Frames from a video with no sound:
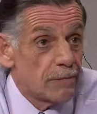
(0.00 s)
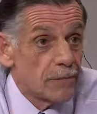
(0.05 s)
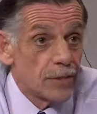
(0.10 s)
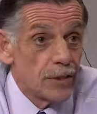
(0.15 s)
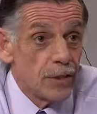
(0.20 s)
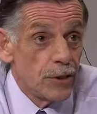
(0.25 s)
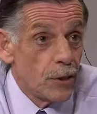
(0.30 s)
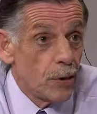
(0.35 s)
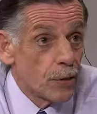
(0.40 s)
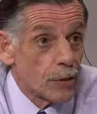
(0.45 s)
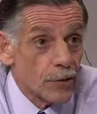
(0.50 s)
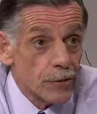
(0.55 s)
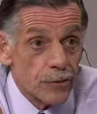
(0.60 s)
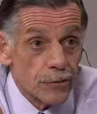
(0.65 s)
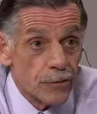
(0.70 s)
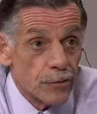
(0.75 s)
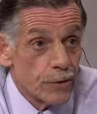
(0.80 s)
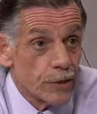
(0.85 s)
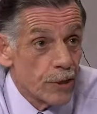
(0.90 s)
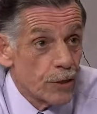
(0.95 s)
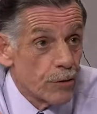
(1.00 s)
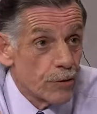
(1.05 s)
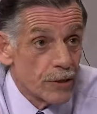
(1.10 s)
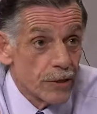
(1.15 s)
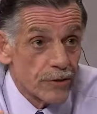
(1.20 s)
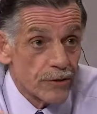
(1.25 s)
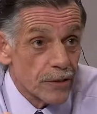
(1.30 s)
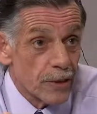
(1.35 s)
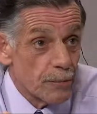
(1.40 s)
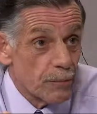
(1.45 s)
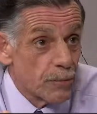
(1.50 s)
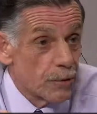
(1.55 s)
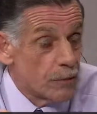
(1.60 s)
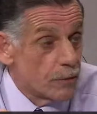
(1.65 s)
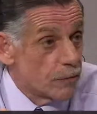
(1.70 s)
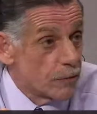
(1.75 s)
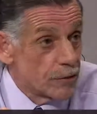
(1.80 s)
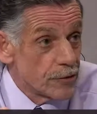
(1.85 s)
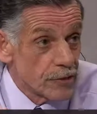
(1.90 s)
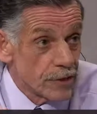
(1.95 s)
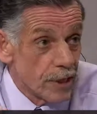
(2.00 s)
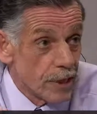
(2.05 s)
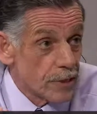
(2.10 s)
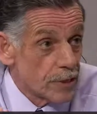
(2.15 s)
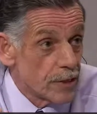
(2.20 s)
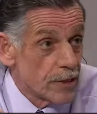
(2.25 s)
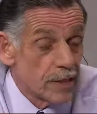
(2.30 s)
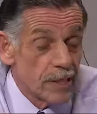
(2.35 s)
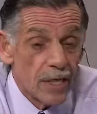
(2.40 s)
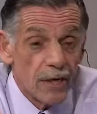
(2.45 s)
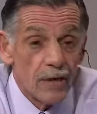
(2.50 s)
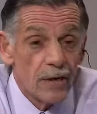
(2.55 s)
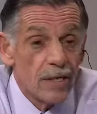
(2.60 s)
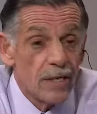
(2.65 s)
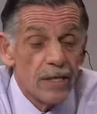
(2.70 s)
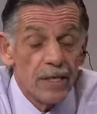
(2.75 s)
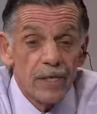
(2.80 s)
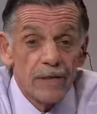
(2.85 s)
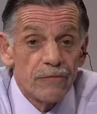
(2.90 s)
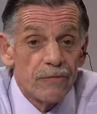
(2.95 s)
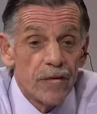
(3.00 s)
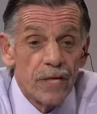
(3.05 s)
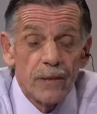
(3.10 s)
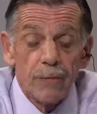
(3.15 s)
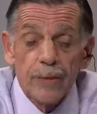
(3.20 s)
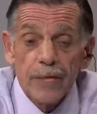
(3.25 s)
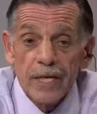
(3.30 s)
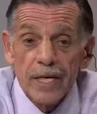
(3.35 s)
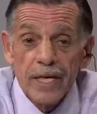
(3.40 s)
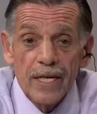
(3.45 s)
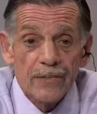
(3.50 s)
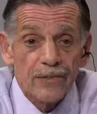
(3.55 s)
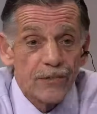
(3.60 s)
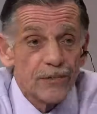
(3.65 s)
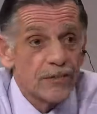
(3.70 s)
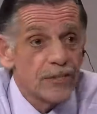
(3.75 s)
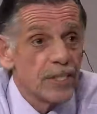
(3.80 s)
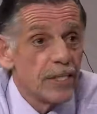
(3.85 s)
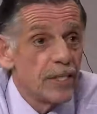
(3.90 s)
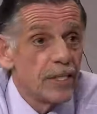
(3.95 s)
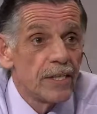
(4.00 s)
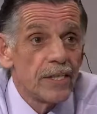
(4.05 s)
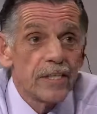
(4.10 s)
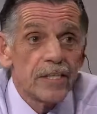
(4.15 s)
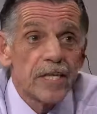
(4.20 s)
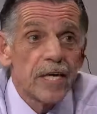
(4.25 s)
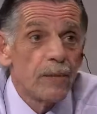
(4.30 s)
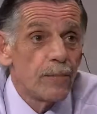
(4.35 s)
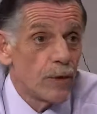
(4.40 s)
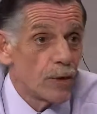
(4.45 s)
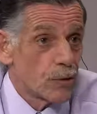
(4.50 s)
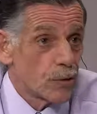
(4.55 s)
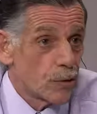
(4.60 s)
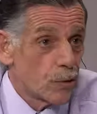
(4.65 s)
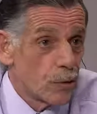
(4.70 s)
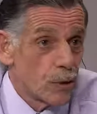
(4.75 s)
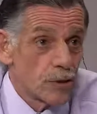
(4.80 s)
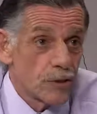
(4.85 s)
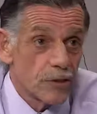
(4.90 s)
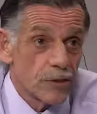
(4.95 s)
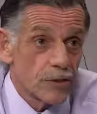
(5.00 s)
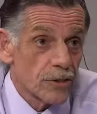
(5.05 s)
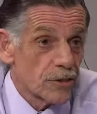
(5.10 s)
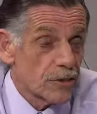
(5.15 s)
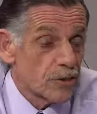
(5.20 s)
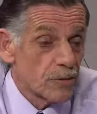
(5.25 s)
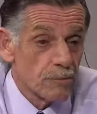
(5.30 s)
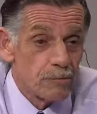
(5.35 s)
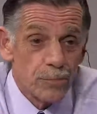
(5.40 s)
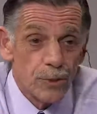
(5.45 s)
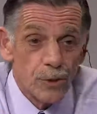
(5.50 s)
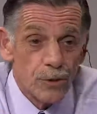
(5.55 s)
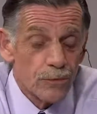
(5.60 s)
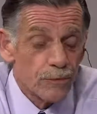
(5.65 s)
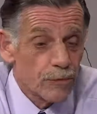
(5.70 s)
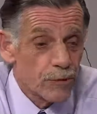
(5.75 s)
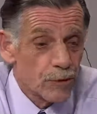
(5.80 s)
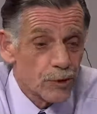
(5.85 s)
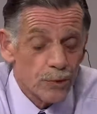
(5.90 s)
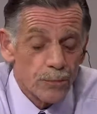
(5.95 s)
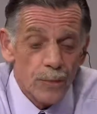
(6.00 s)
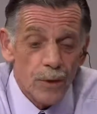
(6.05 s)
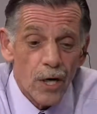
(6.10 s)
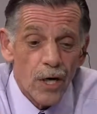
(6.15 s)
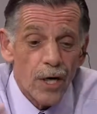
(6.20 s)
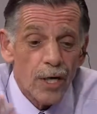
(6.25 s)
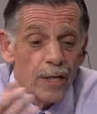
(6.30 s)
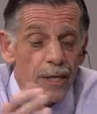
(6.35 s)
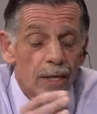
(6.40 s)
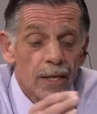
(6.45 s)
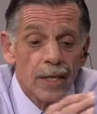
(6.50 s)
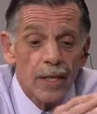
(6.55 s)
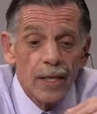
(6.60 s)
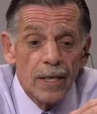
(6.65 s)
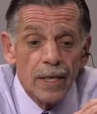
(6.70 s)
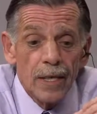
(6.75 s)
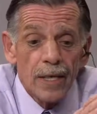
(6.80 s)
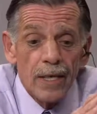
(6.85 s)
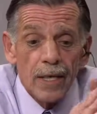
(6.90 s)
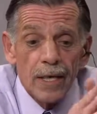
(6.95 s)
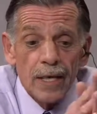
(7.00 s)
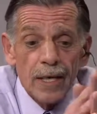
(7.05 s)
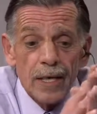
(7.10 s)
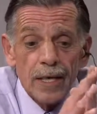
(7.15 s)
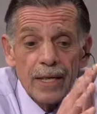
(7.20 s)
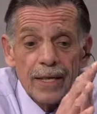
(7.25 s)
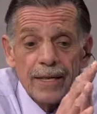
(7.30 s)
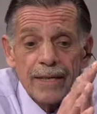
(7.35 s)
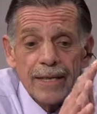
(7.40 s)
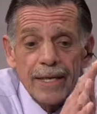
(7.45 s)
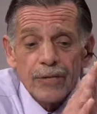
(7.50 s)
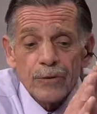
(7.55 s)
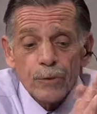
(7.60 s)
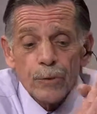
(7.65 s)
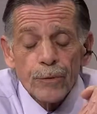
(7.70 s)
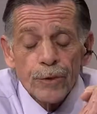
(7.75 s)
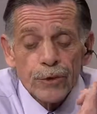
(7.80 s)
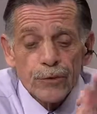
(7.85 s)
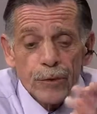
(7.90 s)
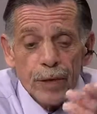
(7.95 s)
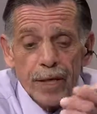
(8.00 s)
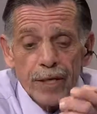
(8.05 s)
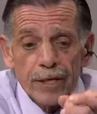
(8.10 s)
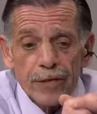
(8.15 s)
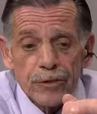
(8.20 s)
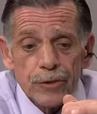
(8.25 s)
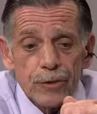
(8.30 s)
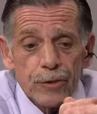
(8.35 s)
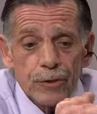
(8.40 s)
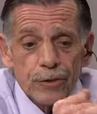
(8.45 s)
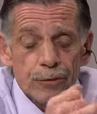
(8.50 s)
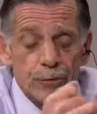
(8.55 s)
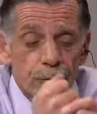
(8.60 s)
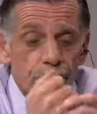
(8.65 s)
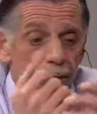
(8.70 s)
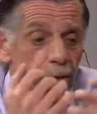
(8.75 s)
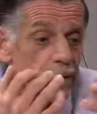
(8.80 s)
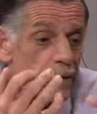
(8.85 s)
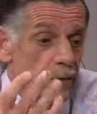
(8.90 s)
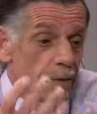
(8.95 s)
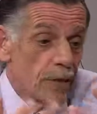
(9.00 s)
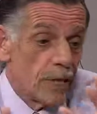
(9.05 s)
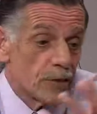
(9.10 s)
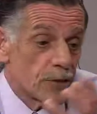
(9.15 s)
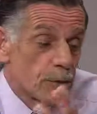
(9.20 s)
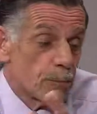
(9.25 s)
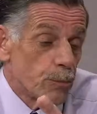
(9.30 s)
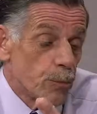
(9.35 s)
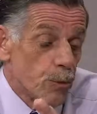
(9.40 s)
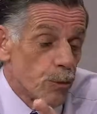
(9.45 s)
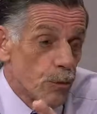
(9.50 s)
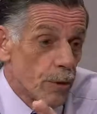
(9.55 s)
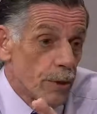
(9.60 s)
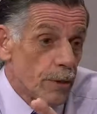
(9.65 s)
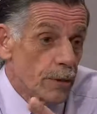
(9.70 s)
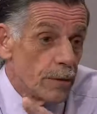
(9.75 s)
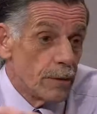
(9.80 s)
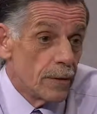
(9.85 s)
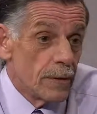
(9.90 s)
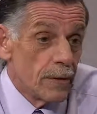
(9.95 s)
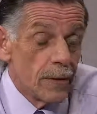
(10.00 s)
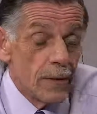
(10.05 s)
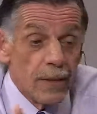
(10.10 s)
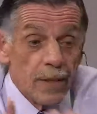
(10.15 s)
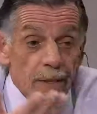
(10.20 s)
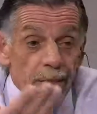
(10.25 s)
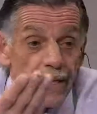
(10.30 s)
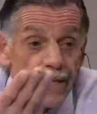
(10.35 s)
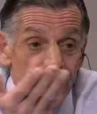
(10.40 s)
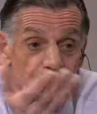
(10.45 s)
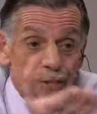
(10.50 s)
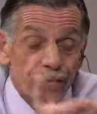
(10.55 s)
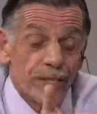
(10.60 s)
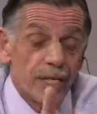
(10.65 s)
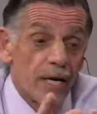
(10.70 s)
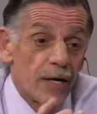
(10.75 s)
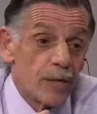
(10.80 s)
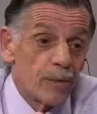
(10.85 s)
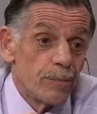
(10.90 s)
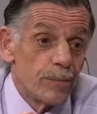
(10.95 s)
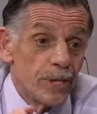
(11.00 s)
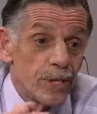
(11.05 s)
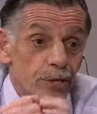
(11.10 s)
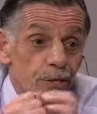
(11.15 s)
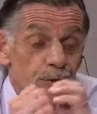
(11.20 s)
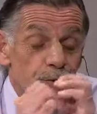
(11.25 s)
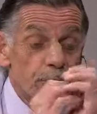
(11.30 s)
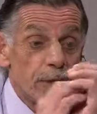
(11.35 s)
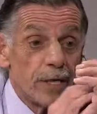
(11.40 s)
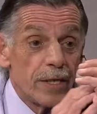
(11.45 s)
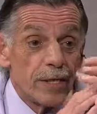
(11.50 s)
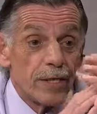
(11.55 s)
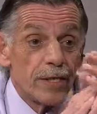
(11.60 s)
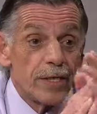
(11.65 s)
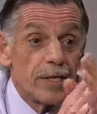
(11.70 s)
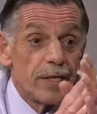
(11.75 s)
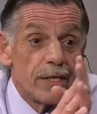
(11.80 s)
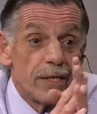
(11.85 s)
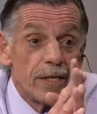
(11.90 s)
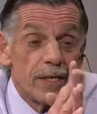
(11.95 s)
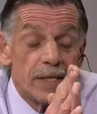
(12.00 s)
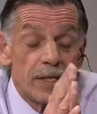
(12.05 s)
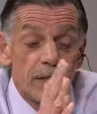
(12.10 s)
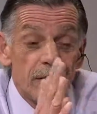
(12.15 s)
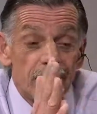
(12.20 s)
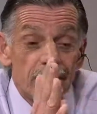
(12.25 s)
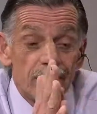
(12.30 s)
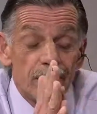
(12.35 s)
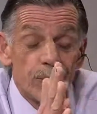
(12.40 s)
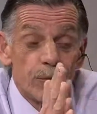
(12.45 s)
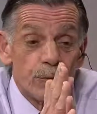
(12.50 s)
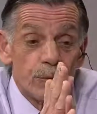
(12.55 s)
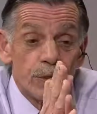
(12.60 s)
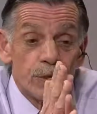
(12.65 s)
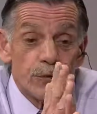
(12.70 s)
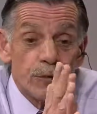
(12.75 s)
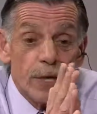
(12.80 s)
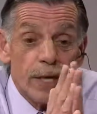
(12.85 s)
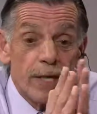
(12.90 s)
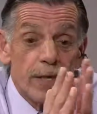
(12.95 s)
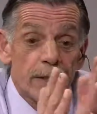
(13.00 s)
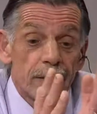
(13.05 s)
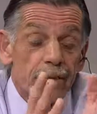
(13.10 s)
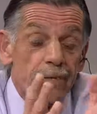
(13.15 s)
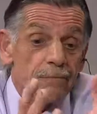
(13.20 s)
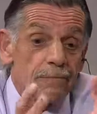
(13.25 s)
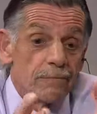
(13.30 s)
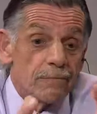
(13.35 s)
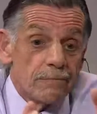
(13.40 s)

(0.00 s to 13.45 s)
The yoga studio that's up over Sugden now. If anybody hasn't seen it, it came out gorgeous. It's a beautiful spot. And that's what we try to do is we, as a board, as the town administrator, we try to